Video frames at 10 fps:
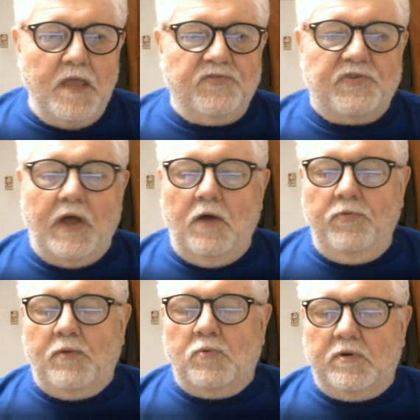So
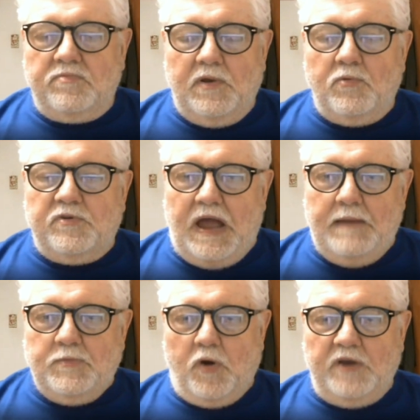there were
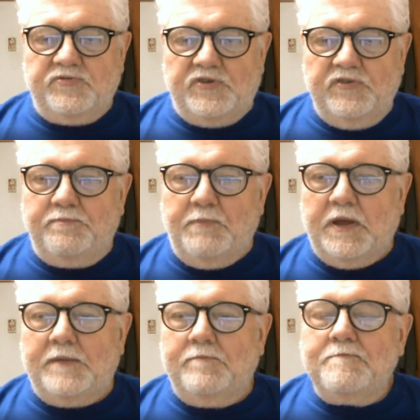time crunches, but